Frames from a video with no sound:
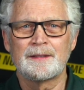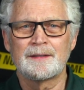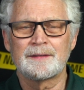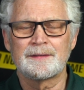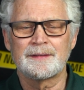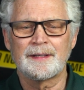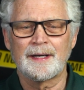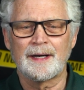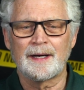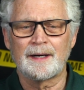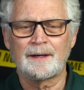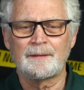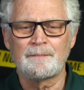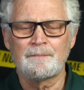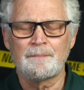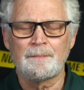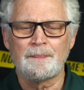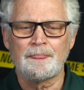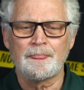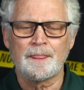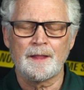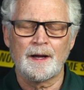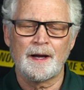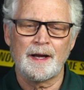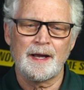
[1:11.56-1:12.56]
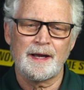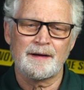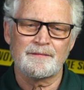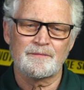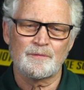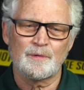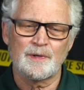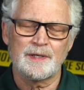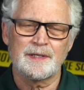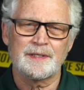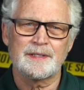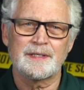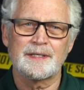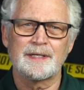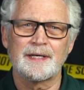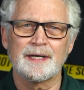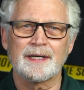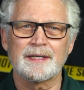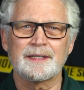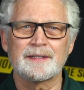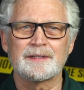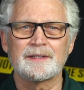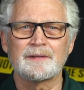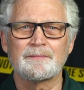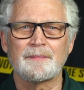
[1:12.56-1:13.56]
Now, I have one
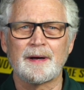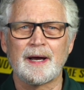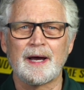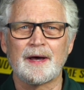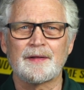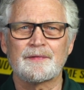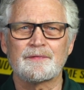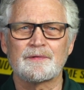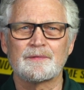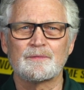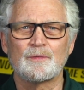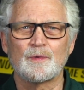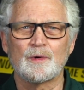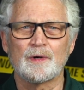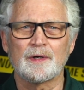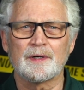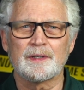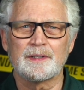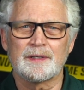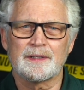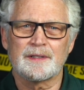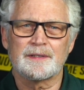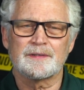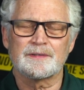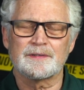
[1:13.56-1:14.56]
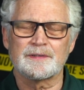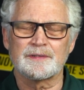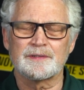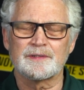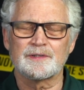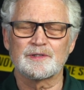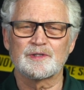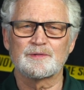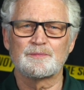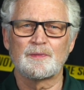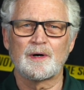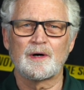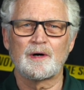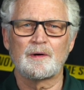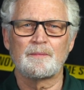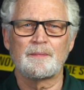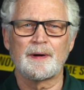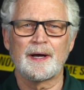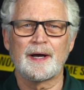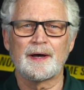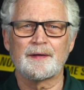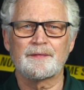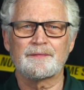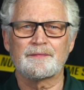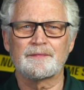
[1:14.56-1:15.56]
tech in the bathroom working because it's a small
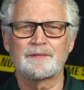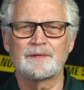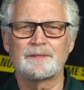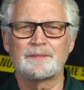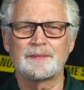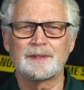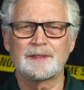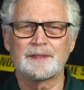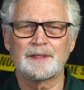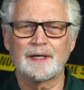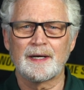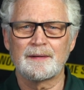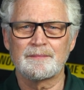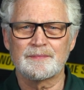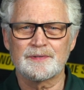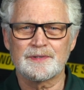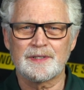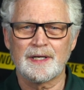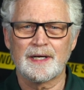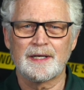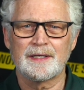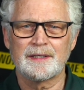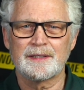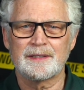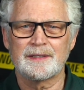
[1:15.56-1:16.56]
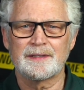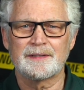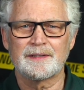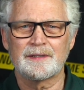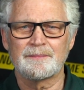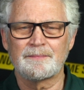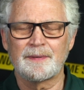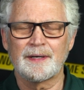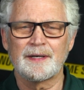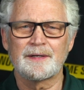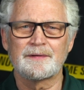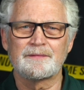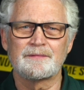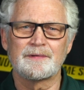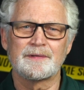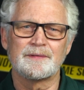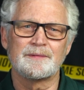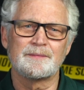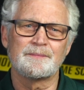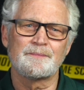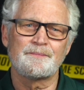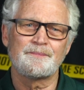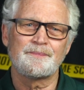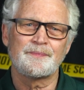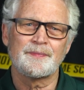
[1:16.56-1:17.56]
bathroom, and I'm standing in the
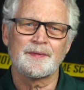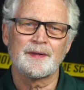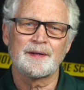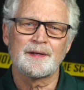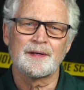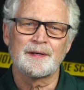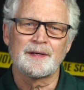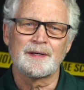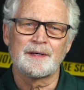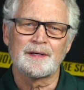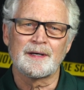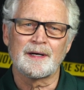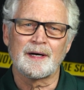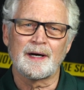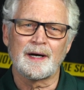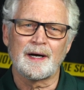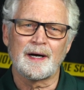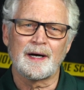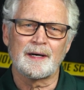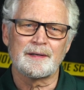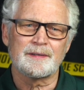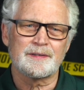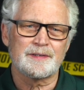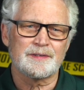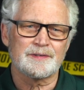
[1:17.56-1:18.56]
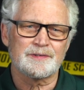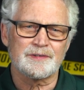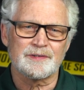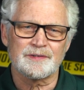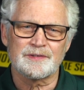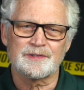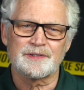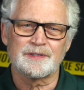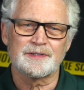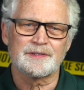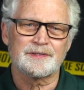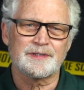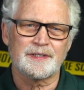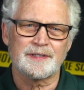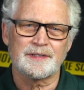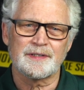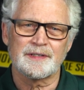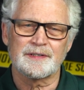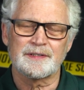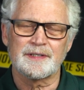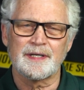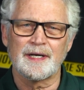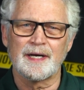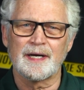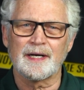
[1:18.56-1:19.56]
bedroom just assisting
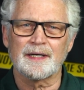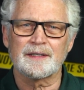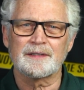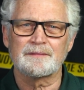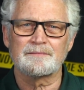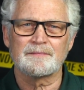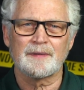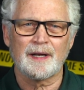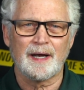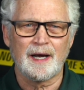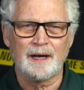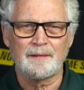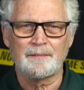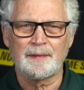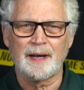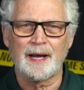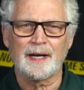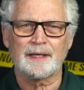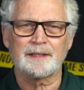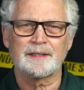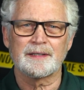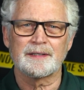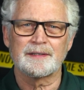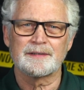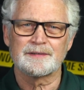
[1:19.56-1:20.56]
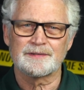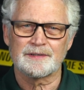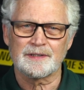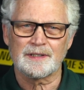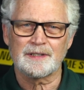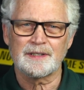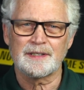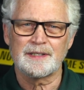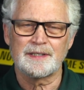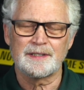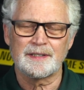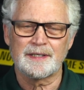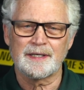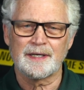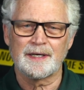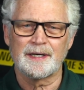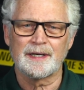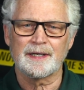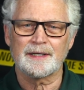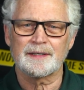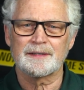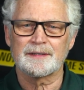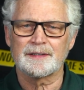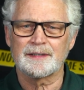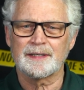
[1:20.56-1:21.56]
the tech. I'm acting as a clean
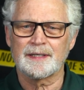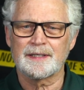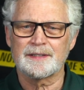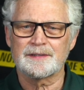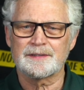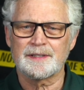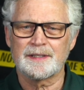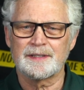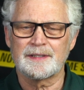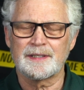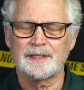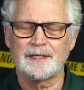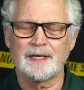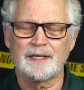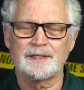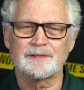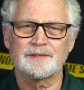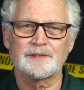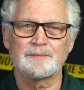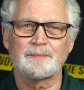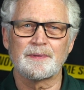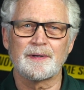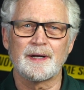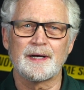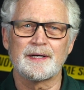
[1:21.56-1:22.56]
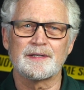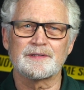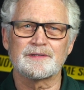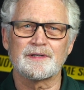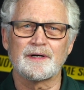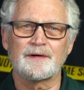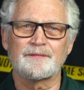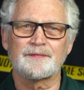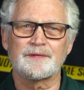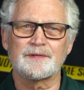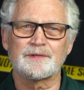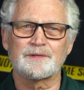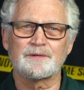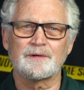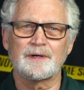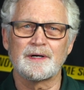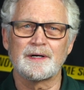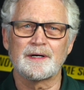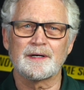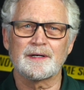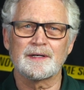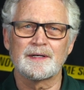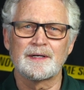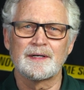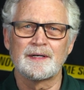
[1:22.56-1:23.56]
tech in case they need any supplies off the
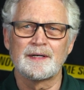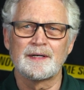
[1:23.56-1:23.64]
truck.